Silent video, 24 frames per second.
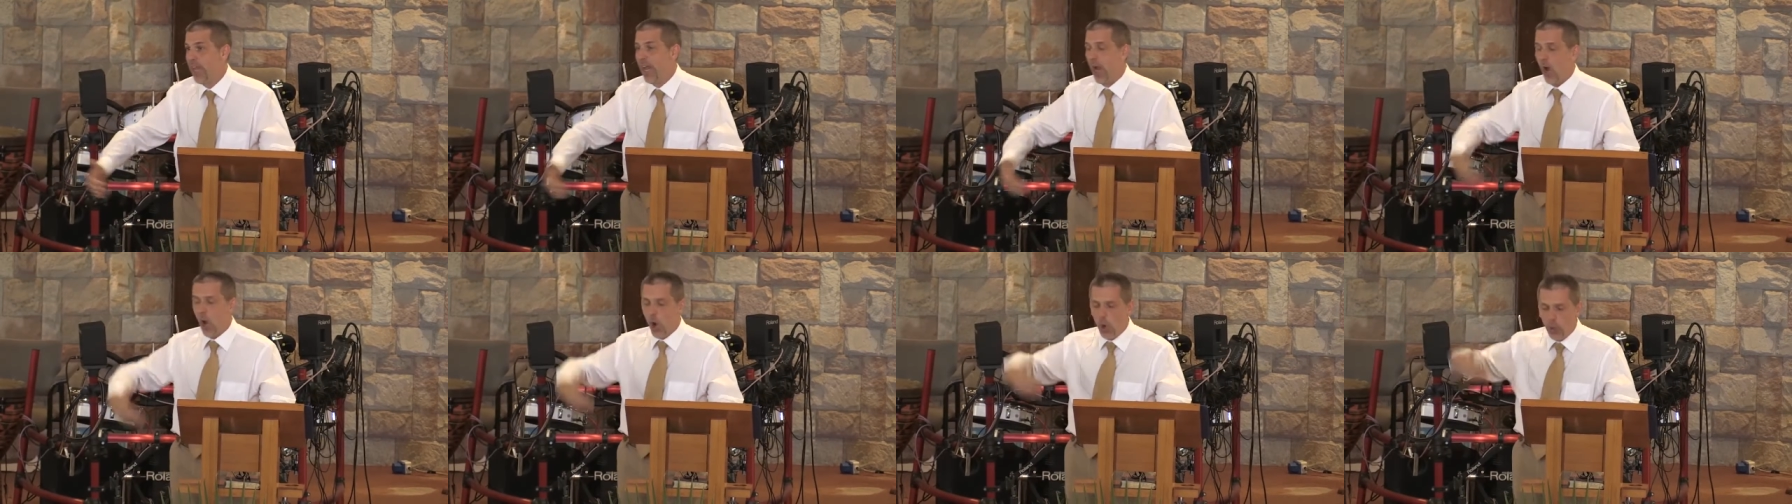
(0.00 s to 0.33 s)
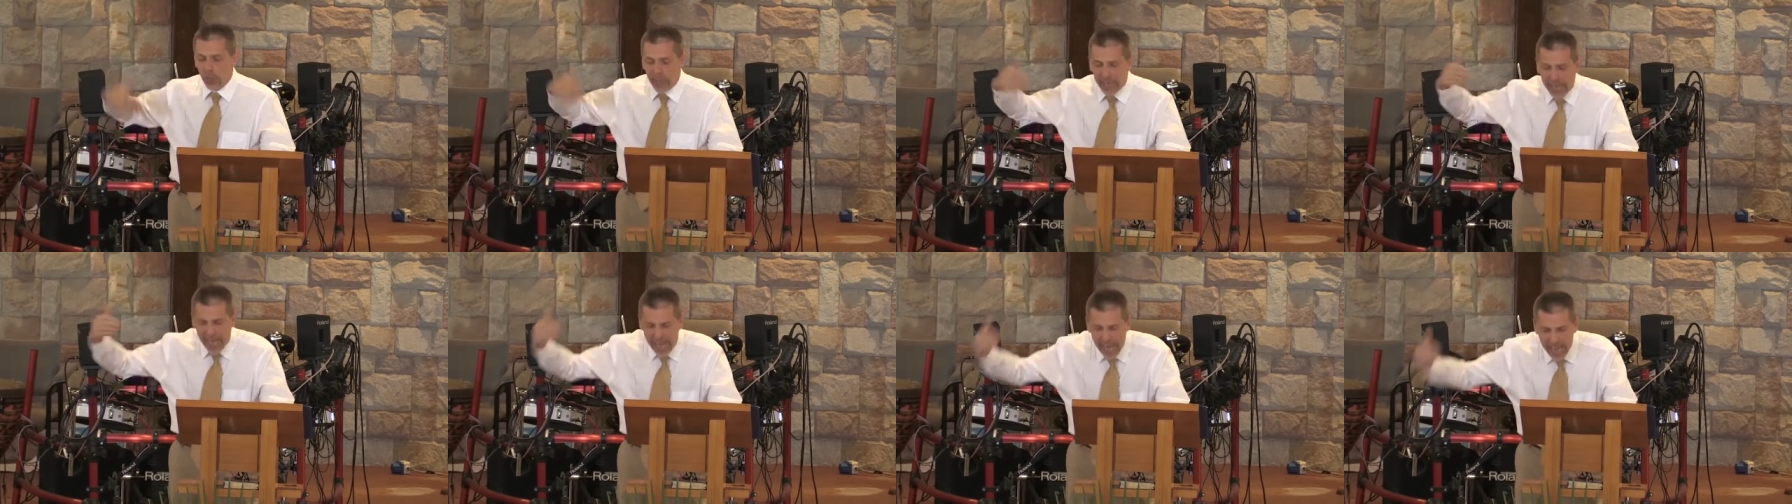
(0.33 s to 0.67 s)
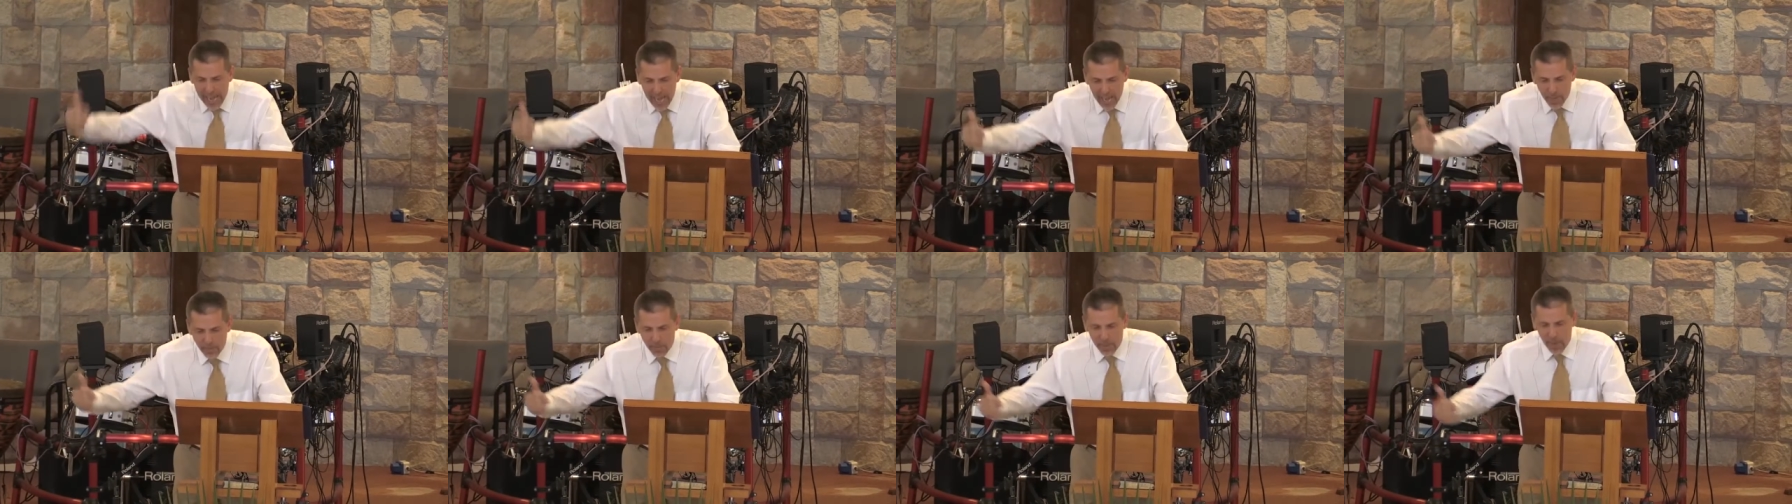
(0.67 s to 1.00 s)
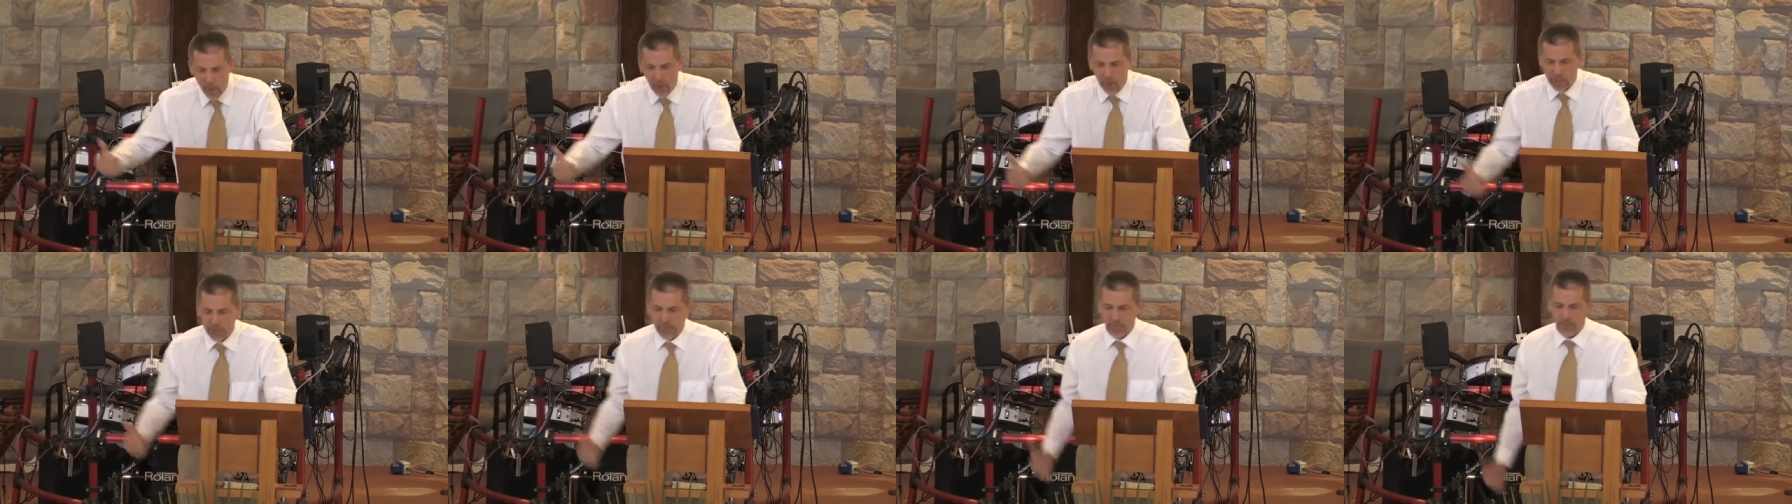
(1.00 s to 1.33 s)
They only ate
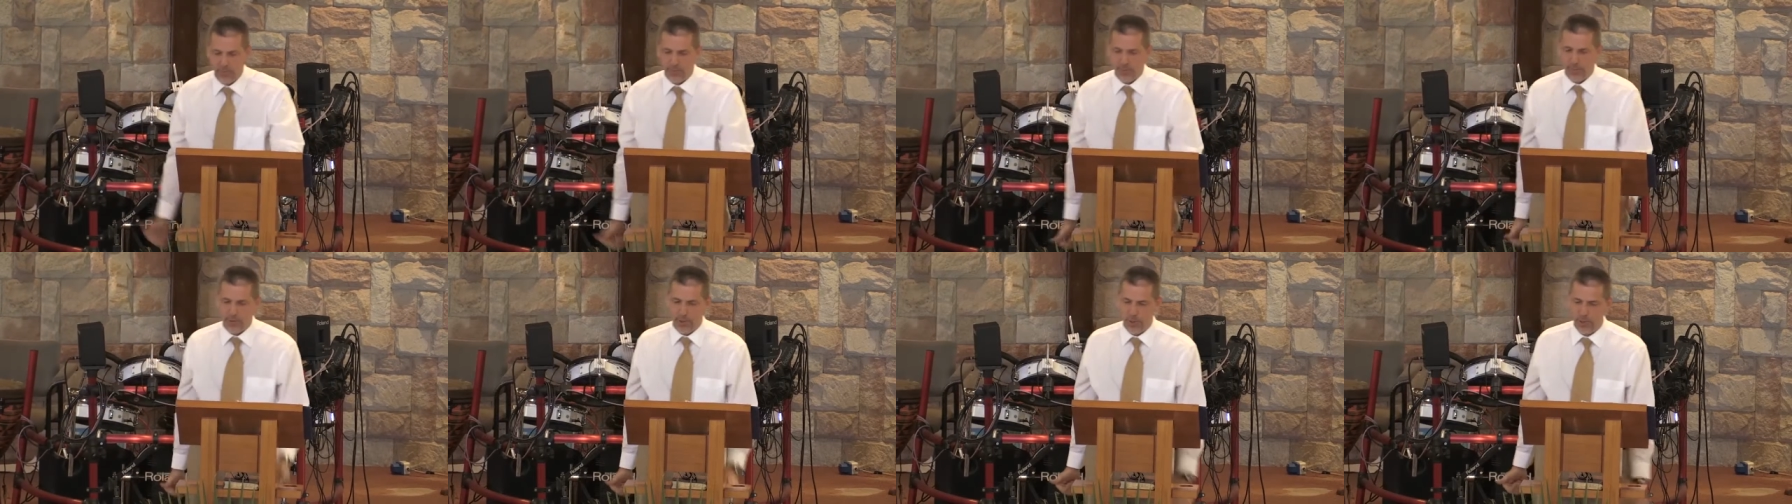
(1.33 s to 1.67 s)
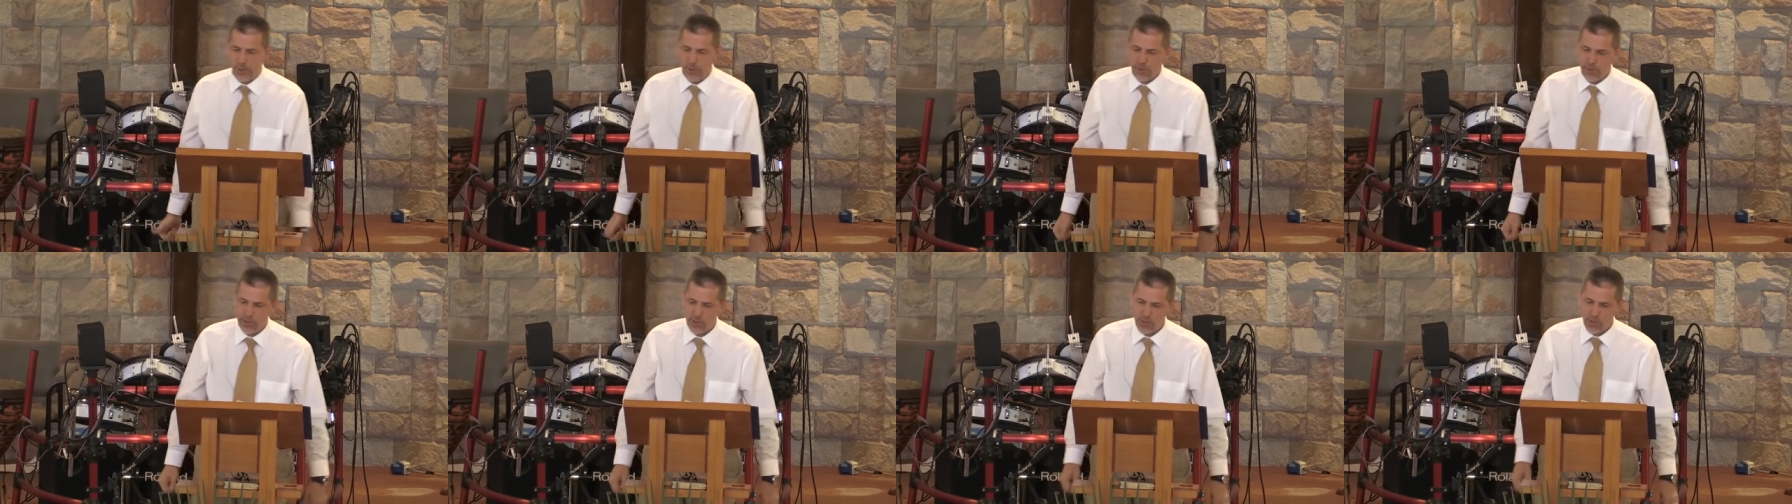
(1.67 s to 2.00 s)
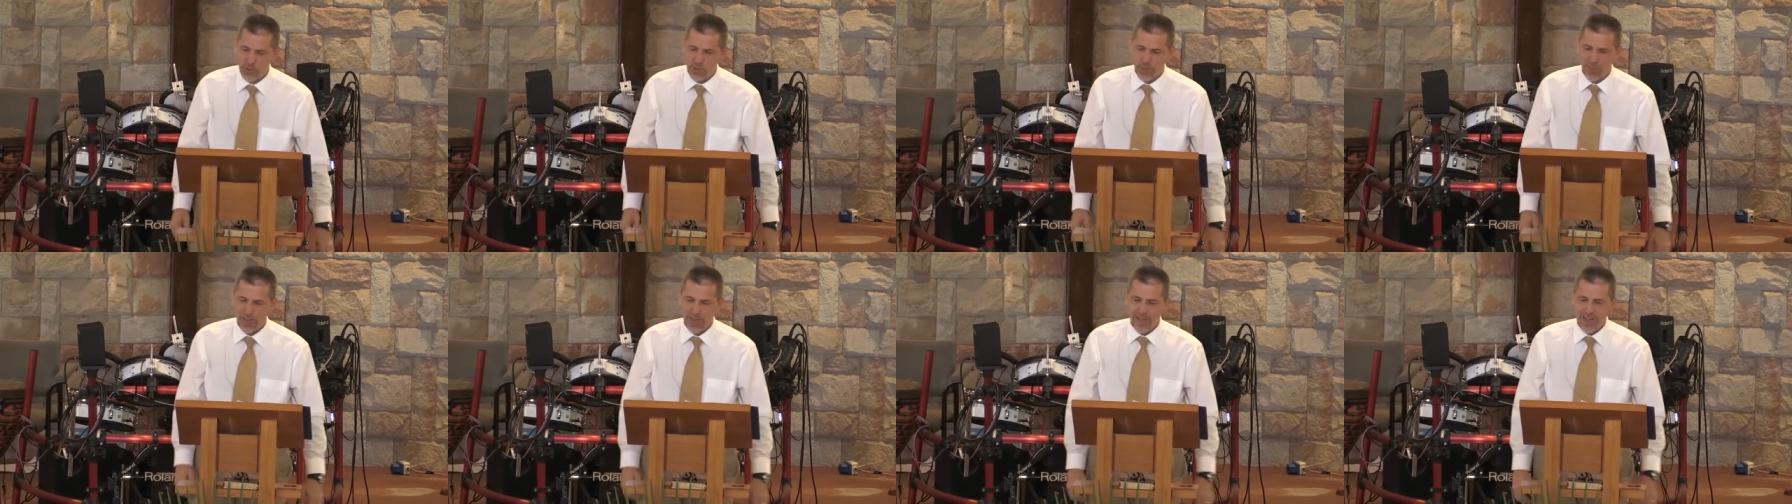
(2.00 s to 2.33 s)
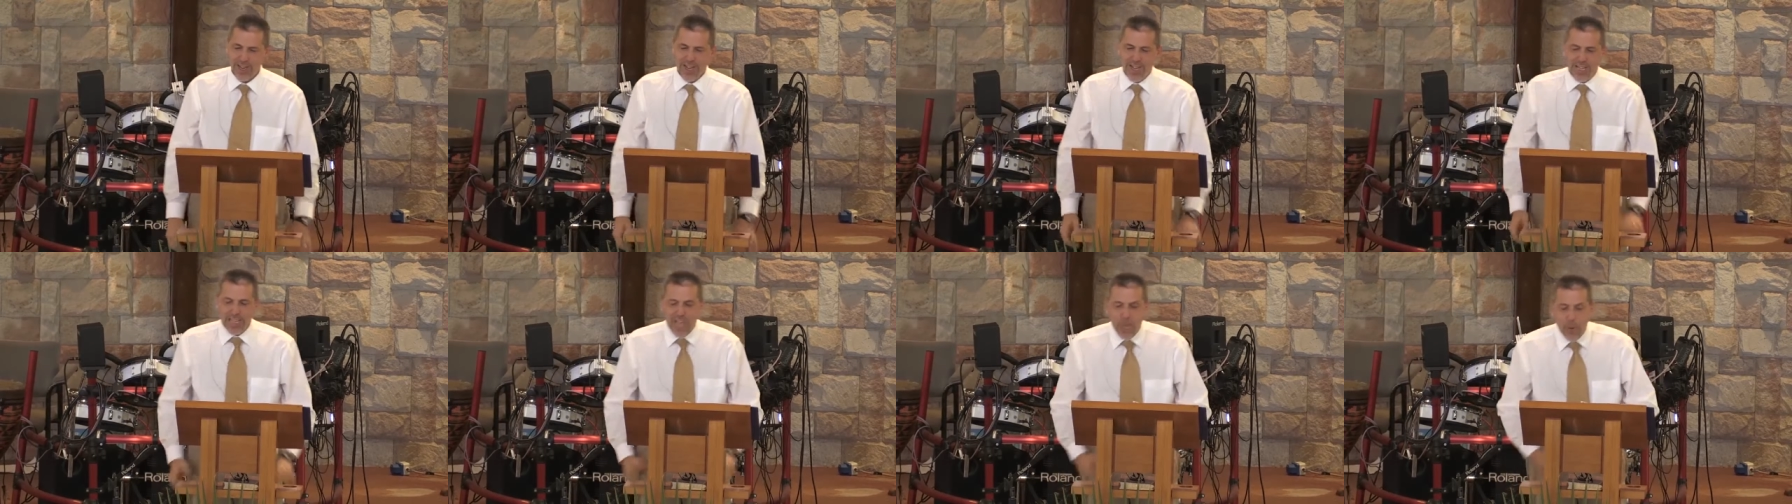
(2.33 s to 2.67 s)
American foods.
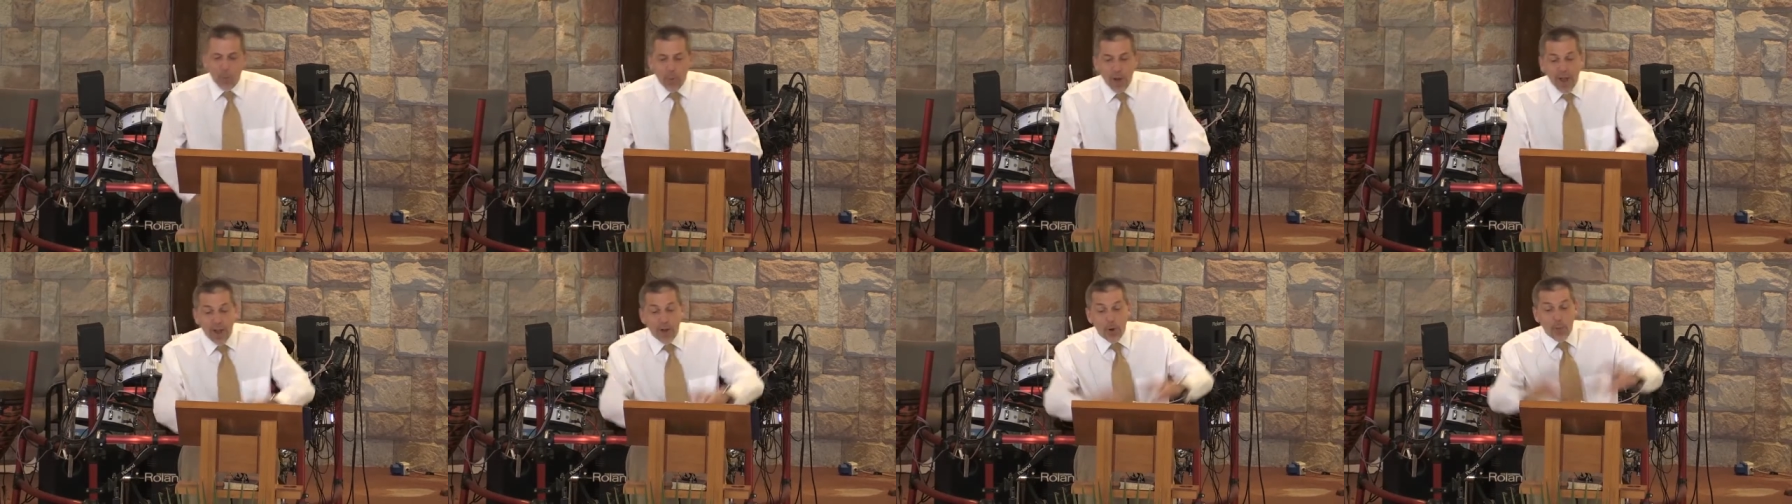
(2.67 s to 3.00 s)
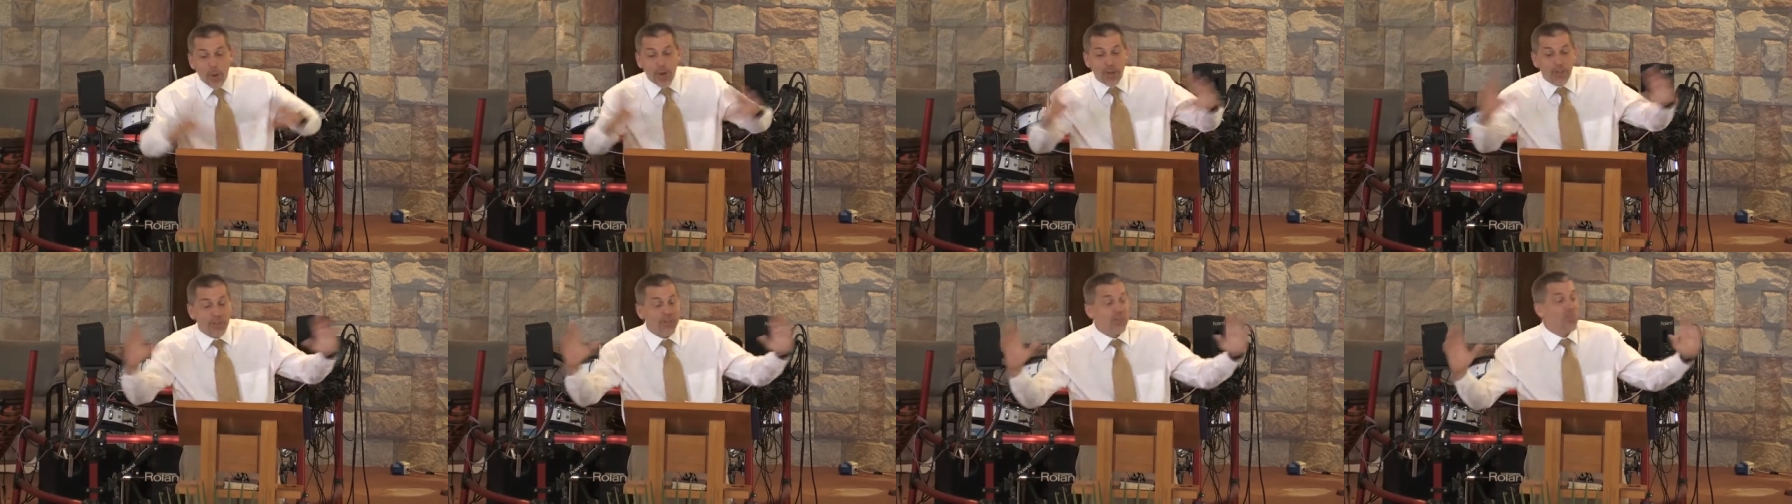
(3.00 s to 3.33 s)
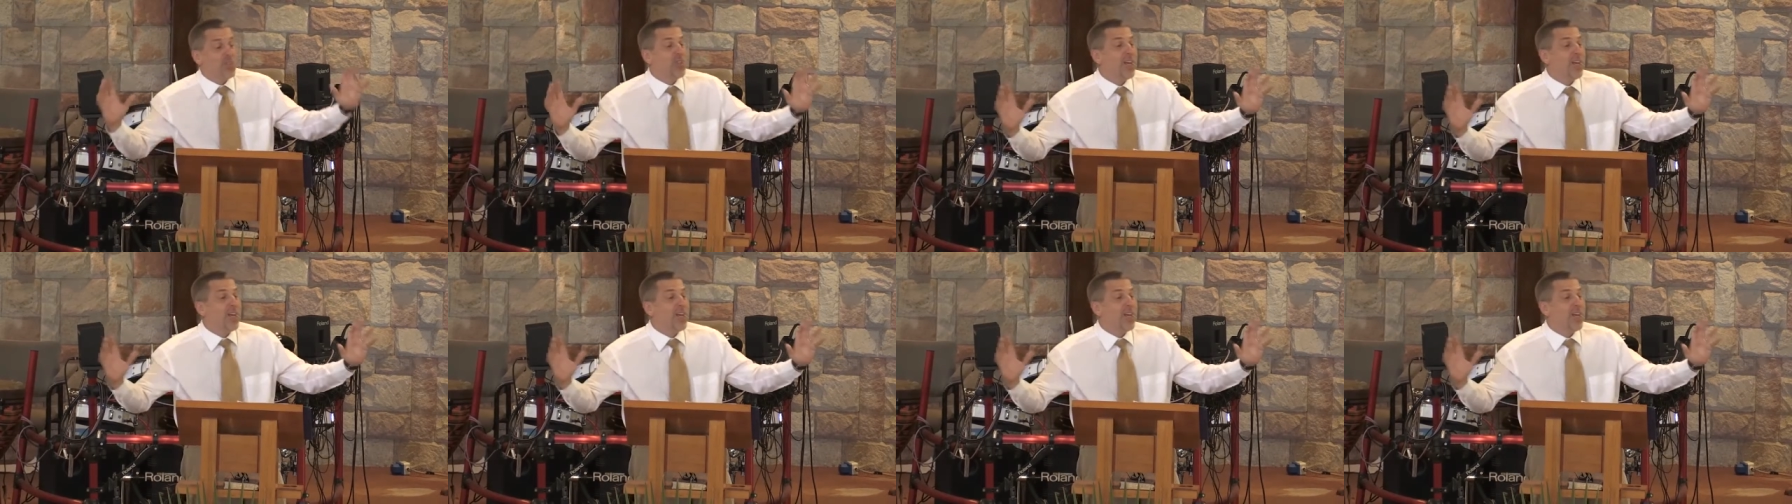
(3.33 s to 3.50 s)
They ran around the